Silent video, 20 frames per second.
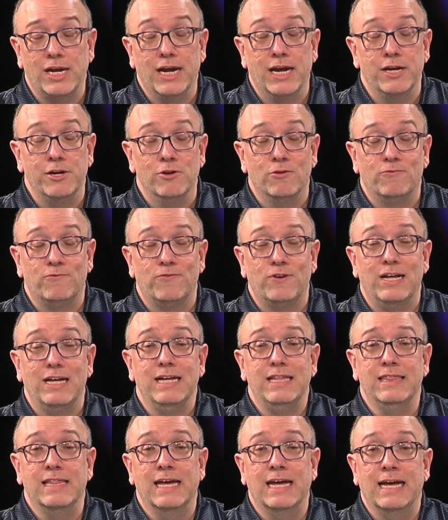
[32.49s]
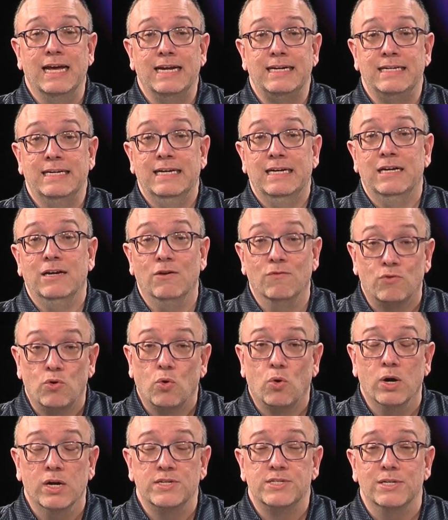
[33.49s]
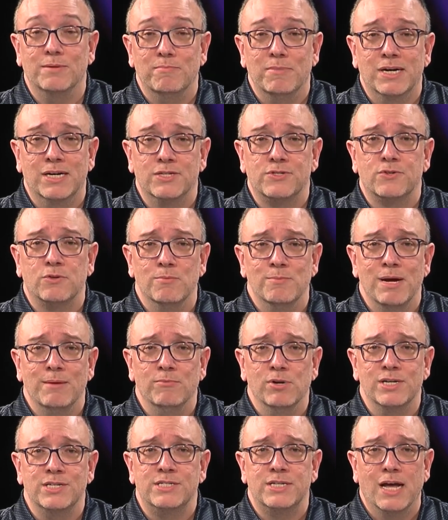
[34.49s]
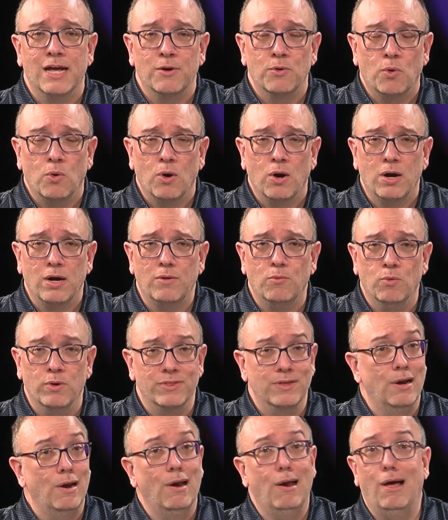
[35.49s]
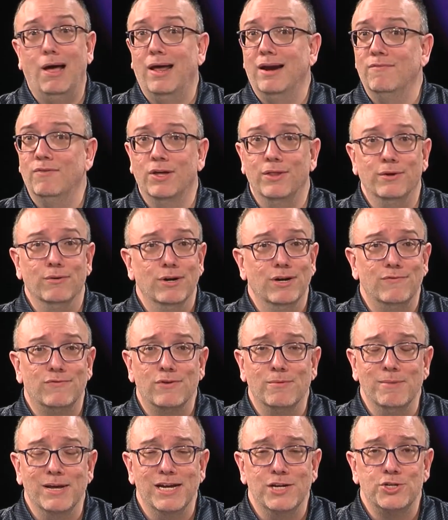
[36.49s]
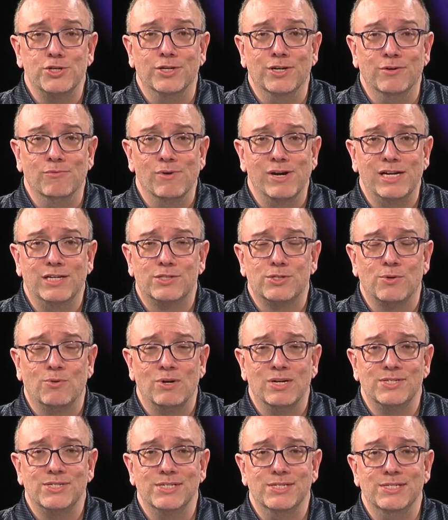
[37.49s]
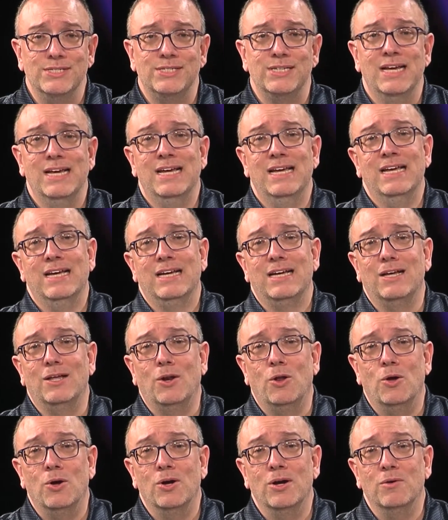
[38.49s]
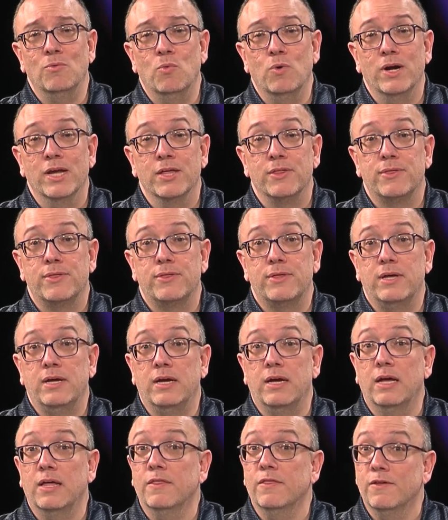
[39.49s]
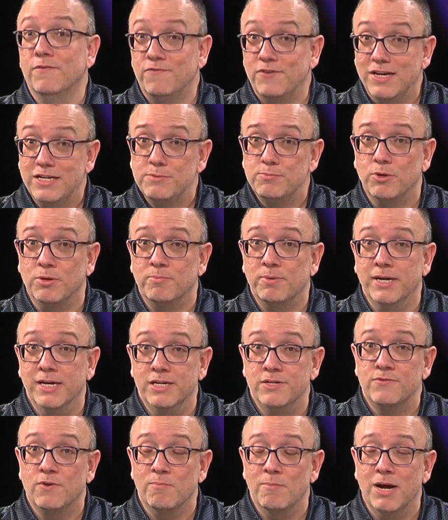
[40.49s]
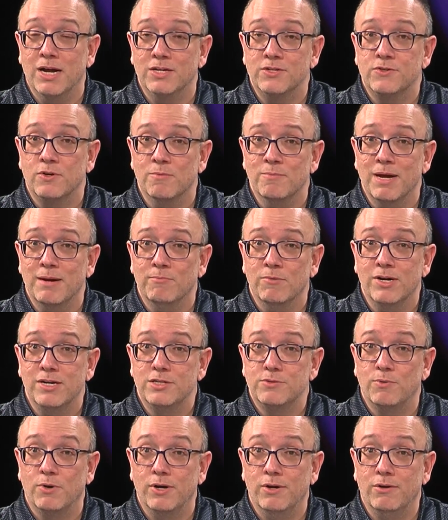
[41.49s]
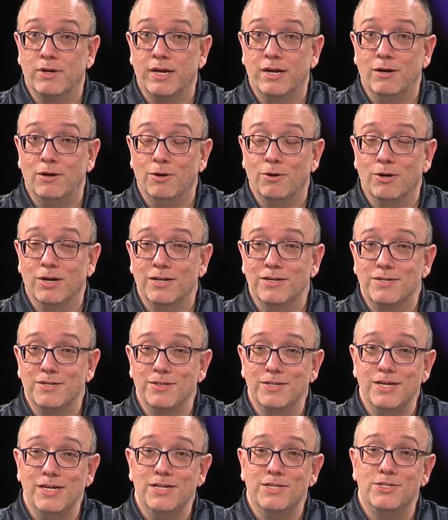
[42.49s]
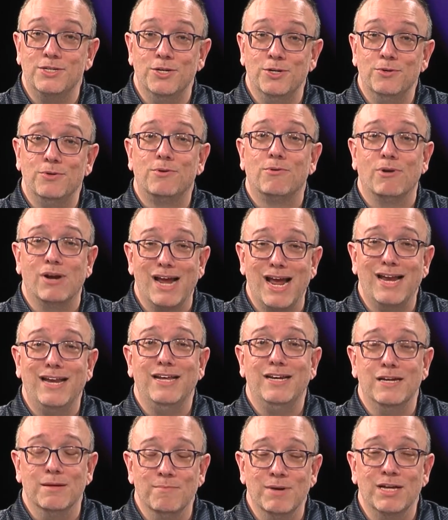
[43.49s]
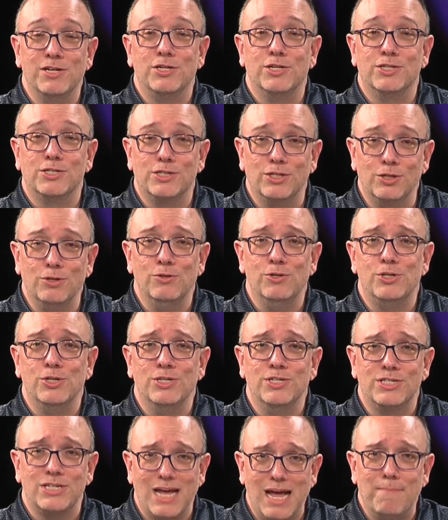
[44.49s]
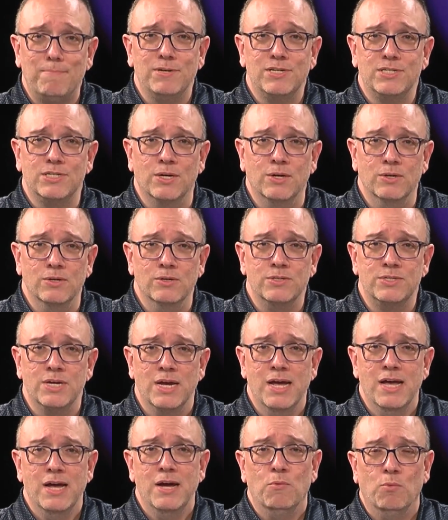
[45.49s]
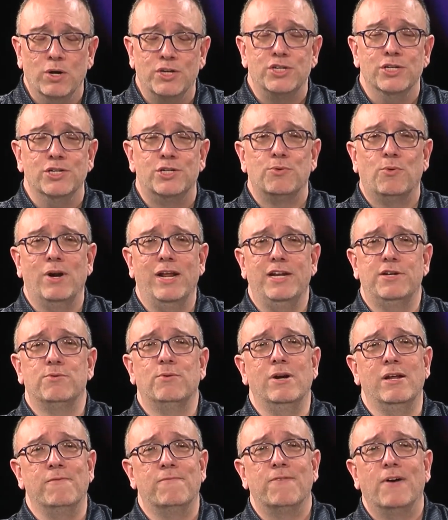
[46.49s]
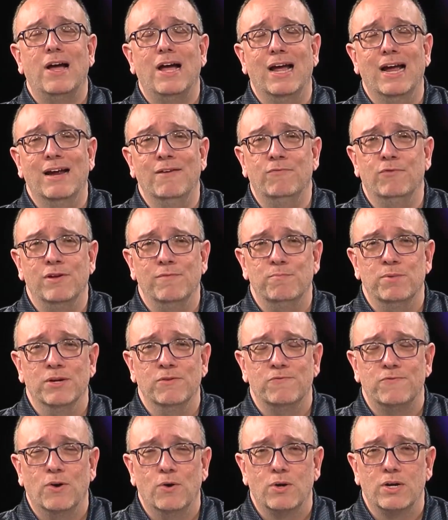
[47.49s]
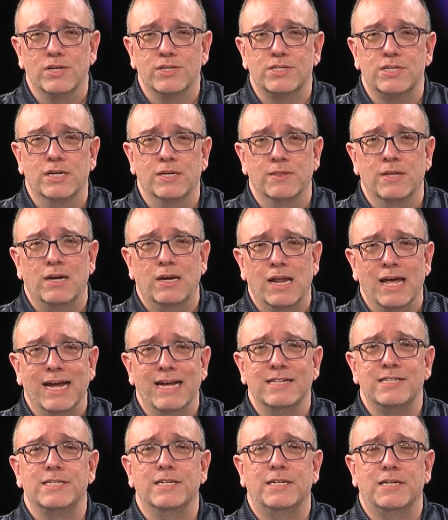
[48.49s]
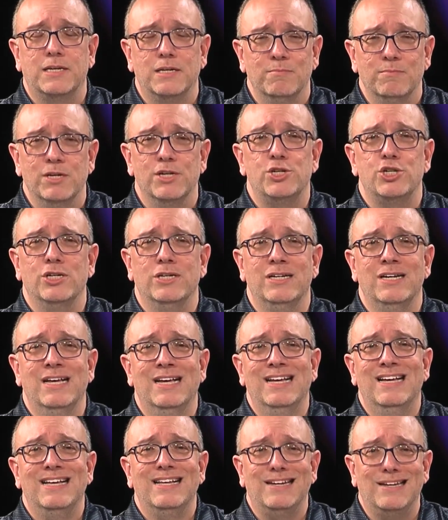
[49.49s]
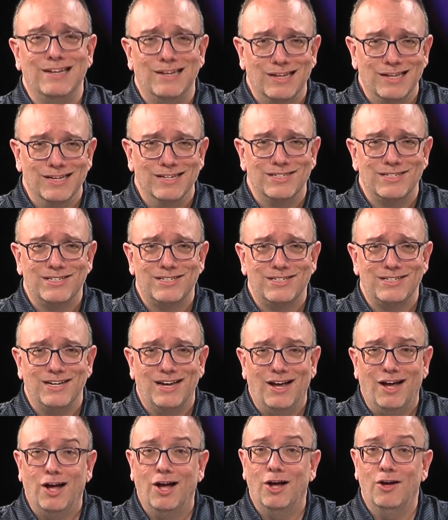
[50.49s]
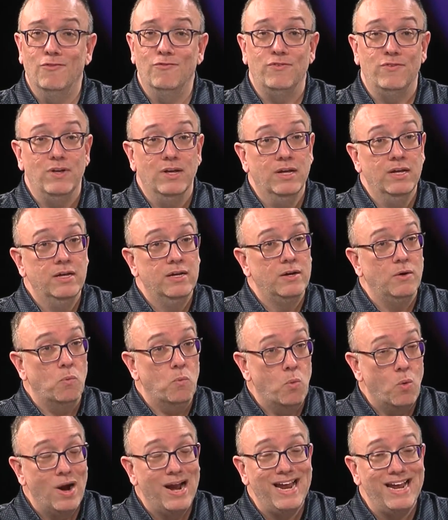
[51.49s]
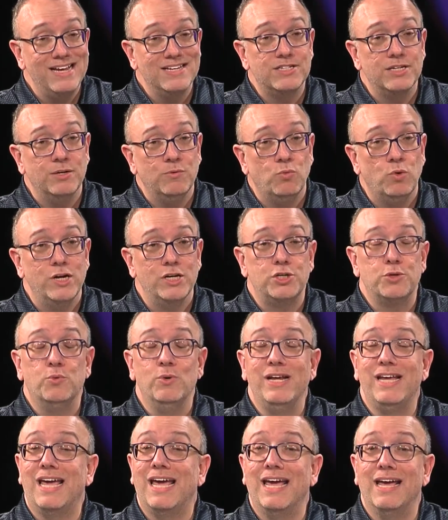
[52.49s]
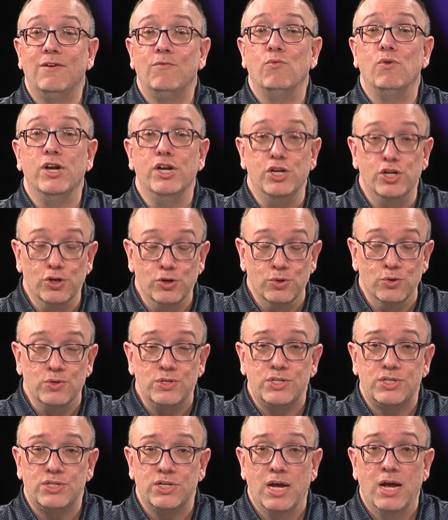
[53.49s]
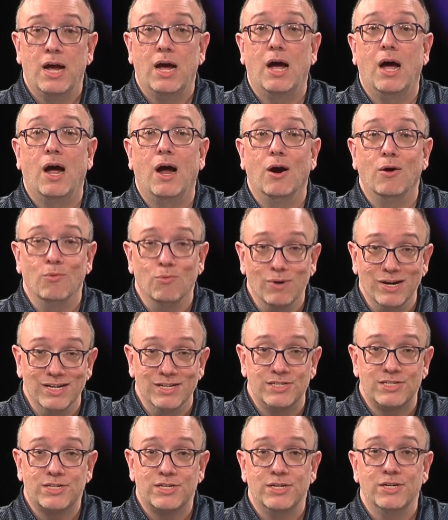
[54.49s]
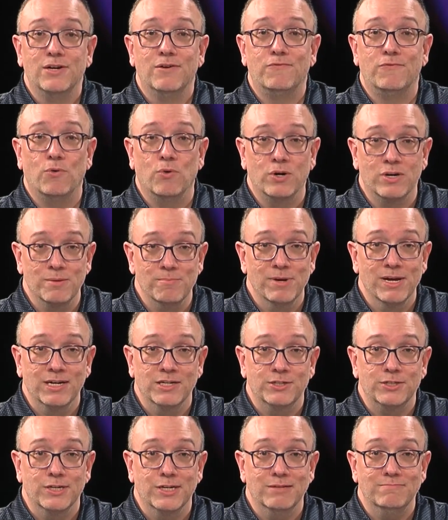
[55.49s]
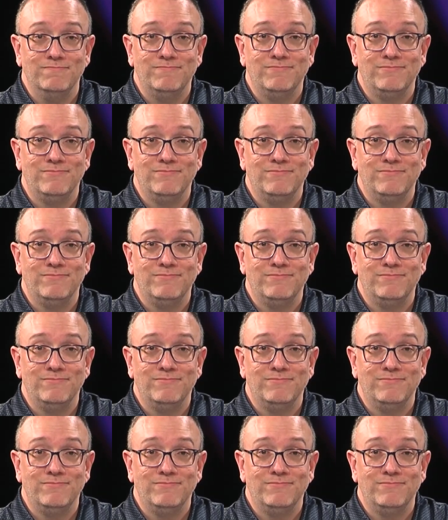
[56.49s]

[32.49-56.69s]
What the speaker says: And you'll find that, of course, at milesformemories.org with a lot of other information and resources, along with the Facebook page for Miles for Memories, where you'll get alerted to these new Creating Dementia Solutions episodes, which in 2025, we've been focused on the Lancet Commission list of ways in which we can reduce our risk for dementia.